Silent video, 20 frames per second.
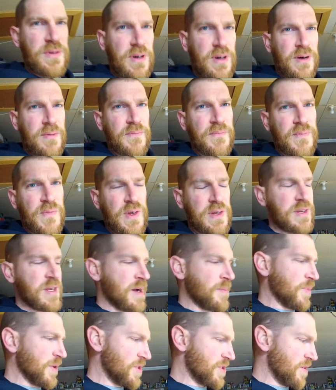Um, the
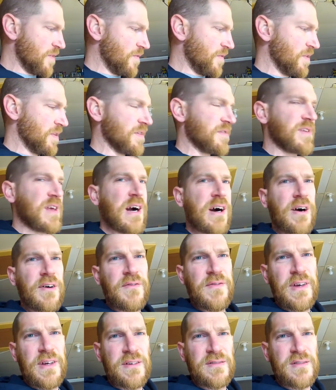temperature for this
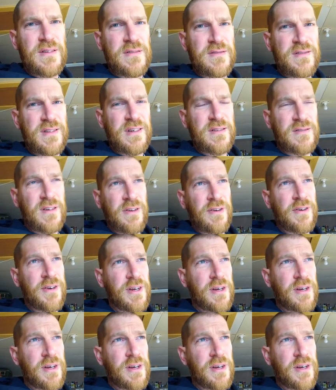Galviz is 600